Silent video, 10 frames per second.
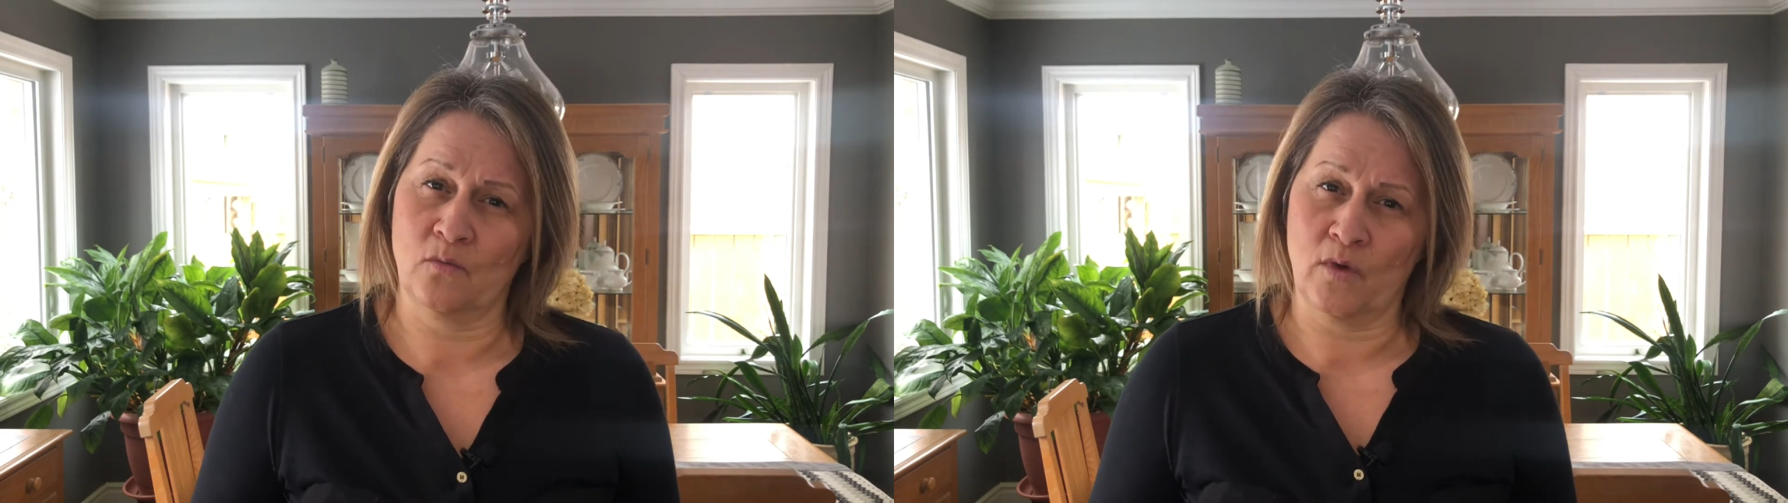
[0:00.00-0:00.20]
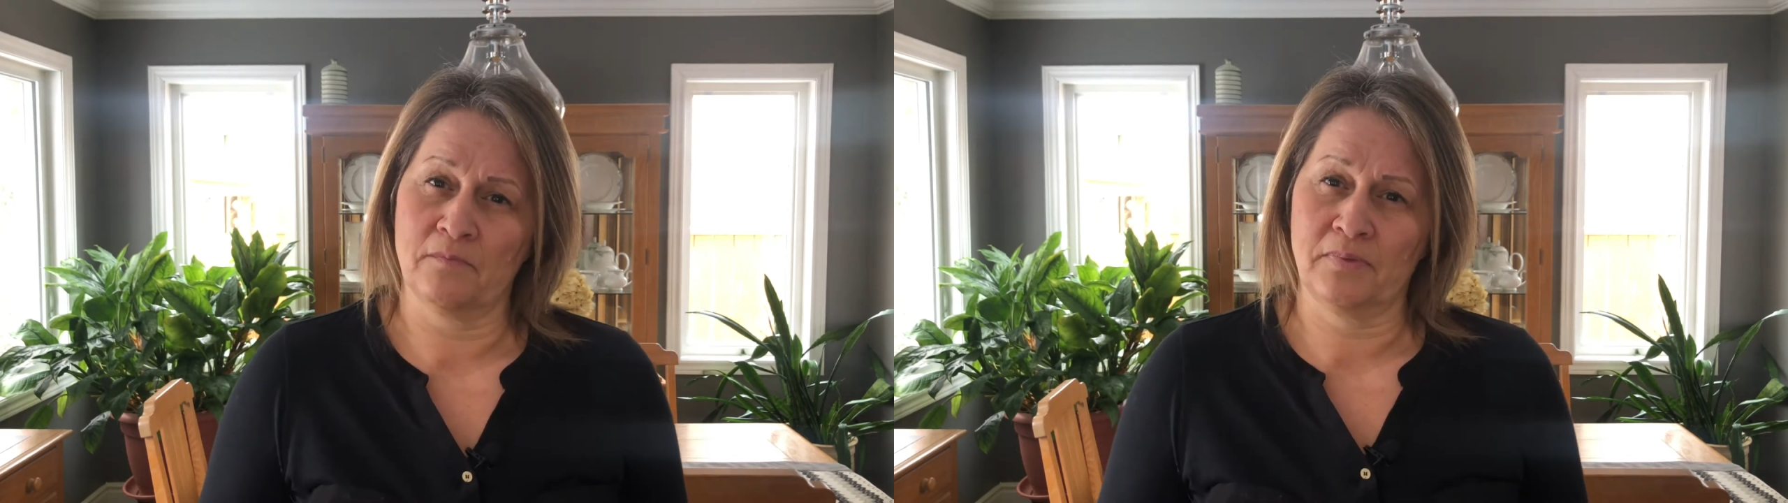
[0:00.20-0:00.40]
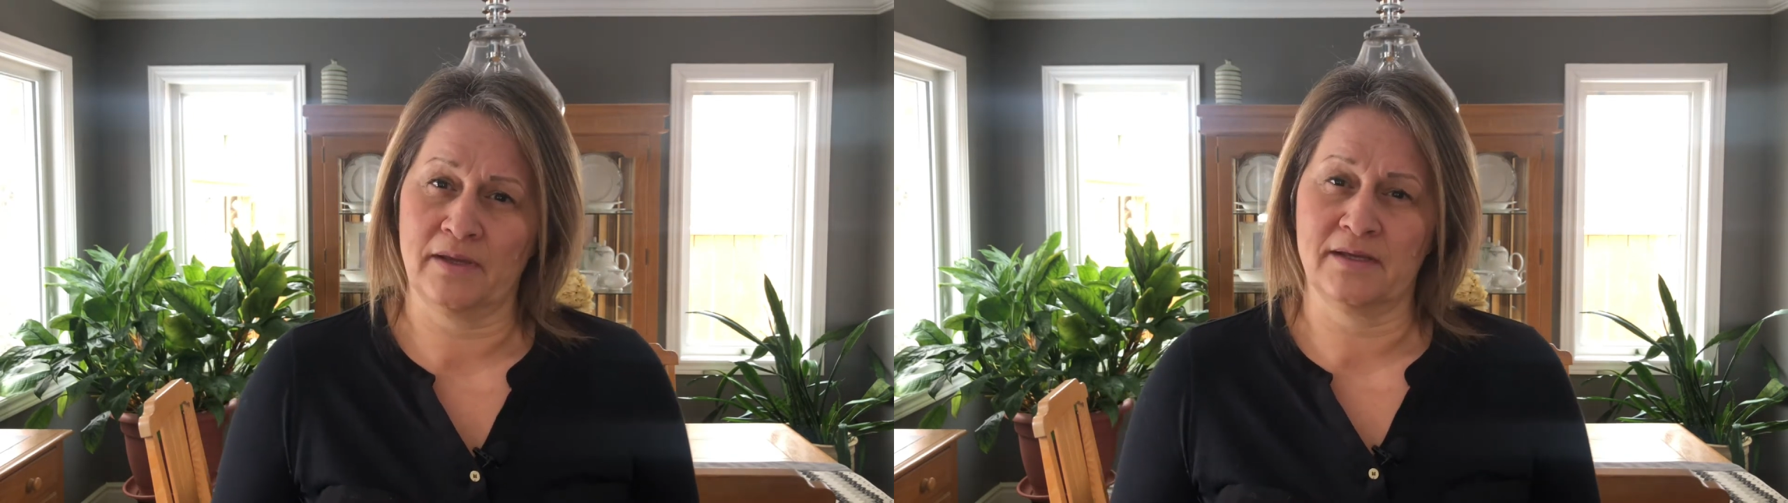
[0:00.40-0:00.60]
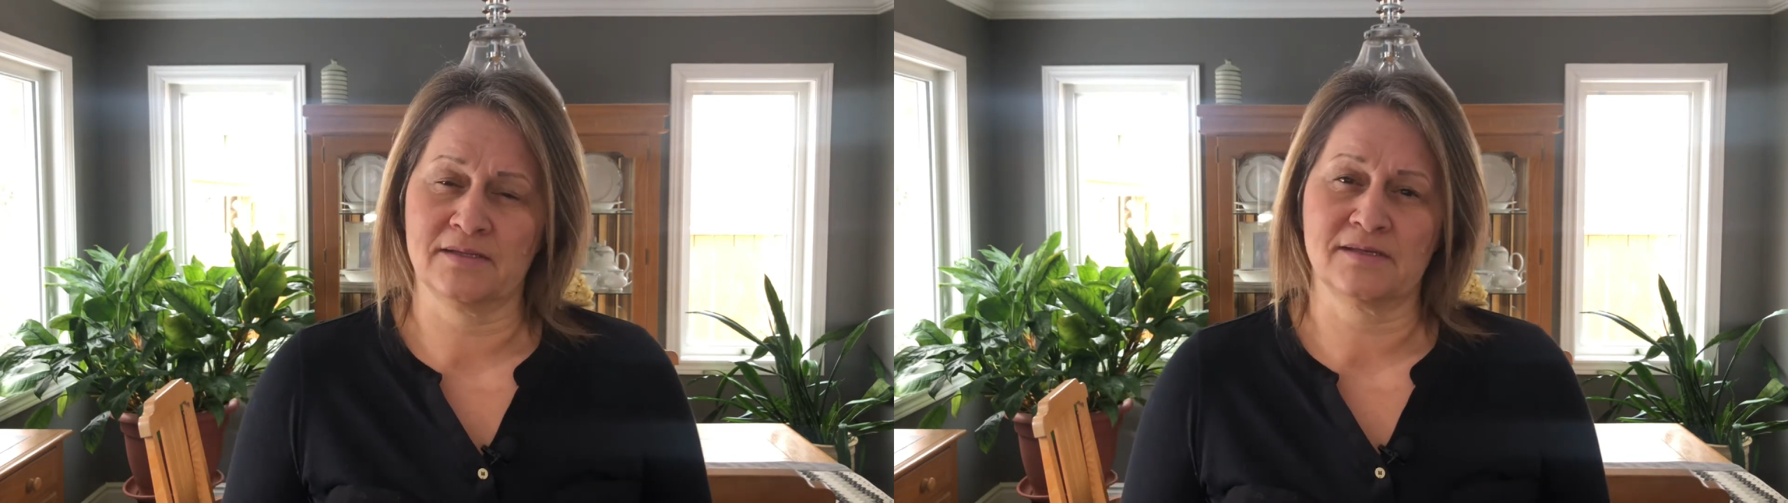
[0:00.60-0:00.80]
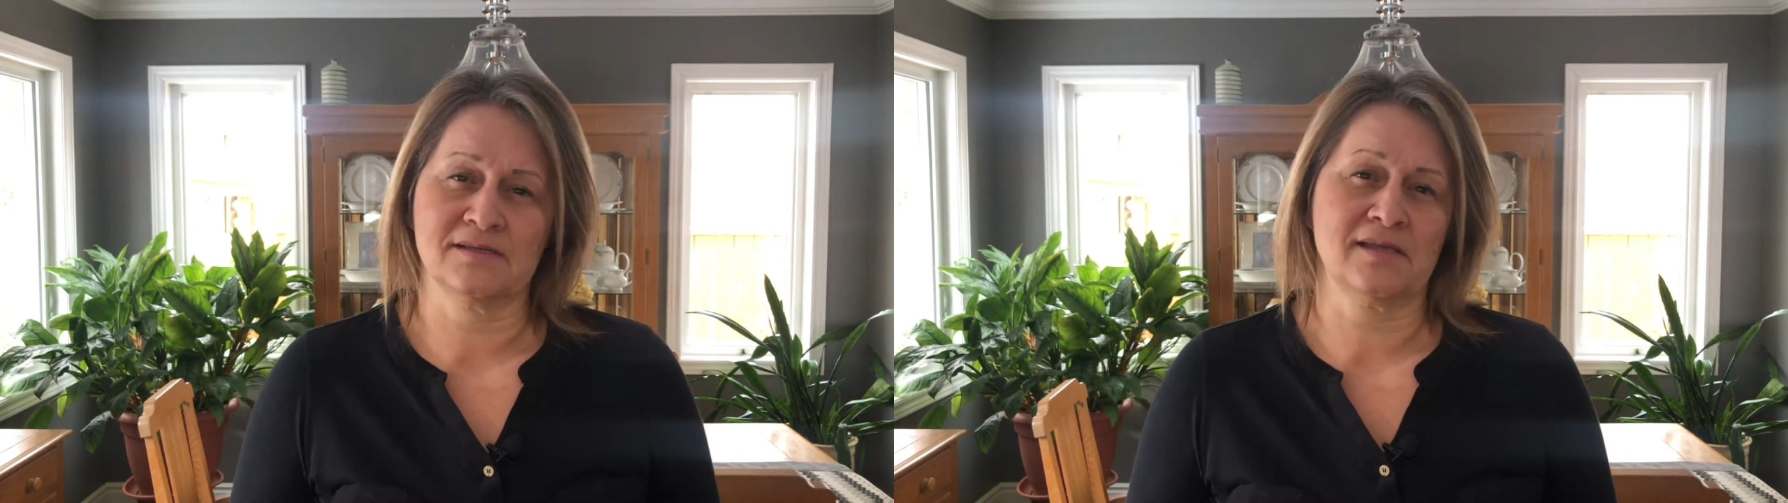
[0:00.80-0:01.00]
in one
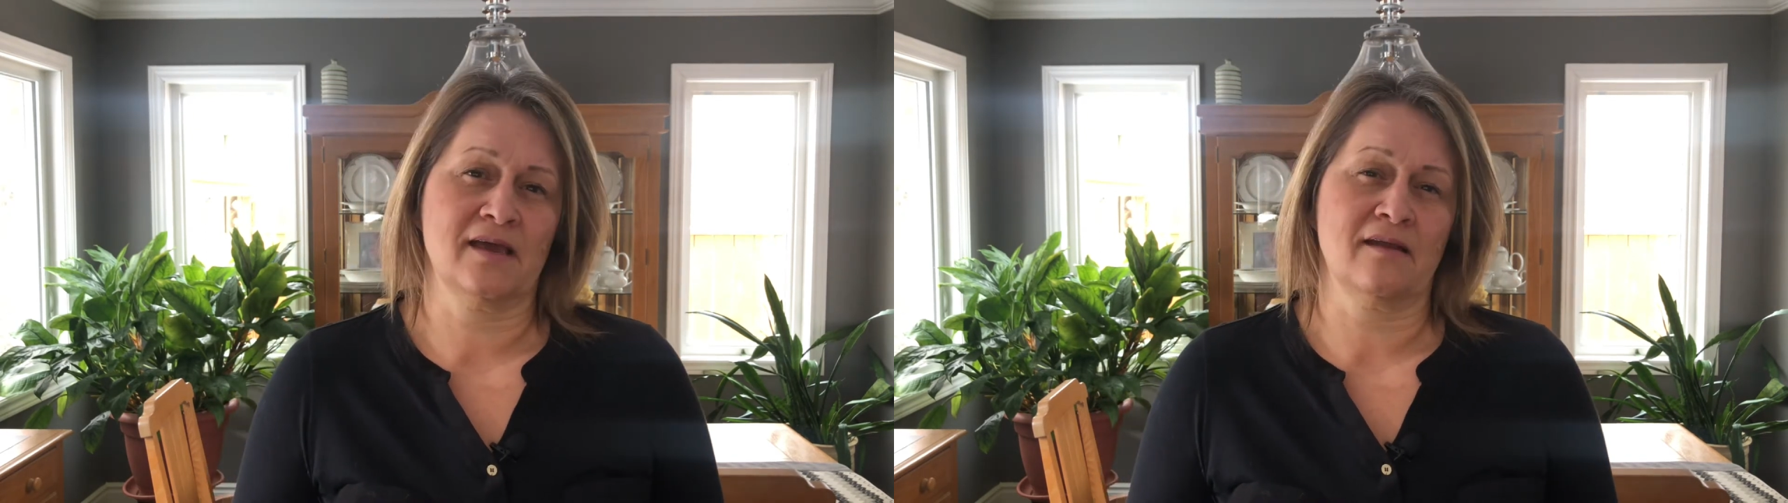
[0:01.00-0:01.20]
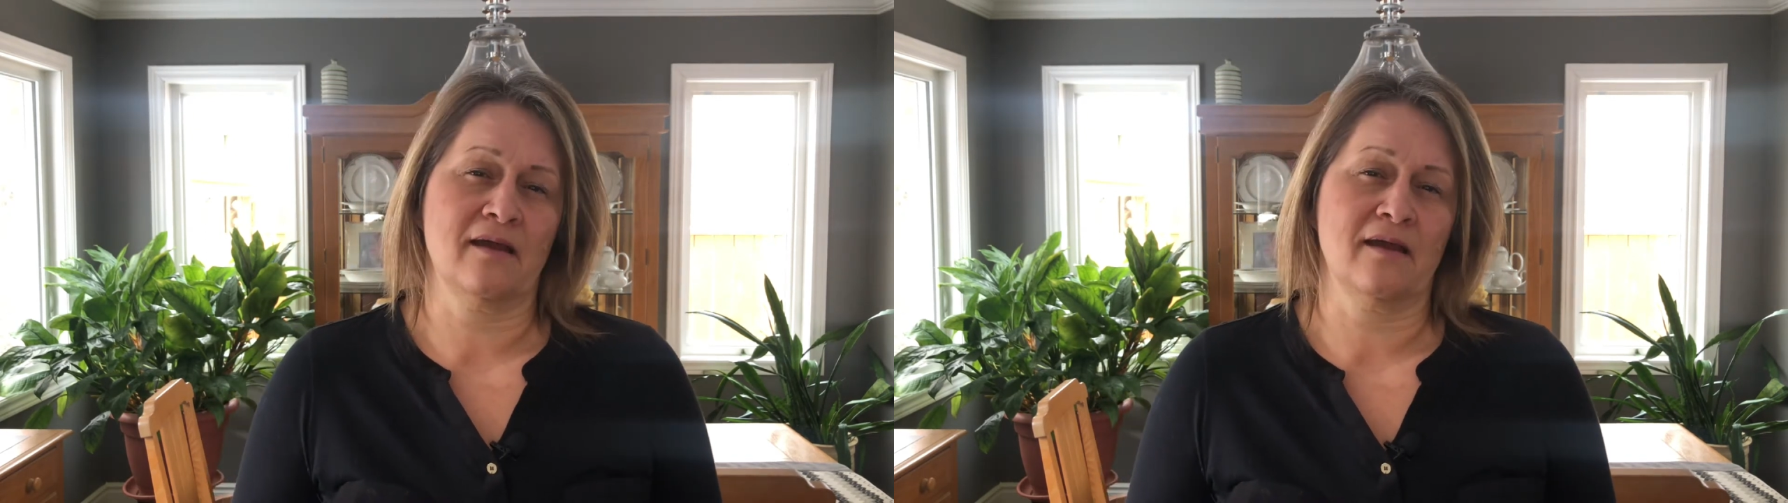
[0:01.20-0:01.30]
place is that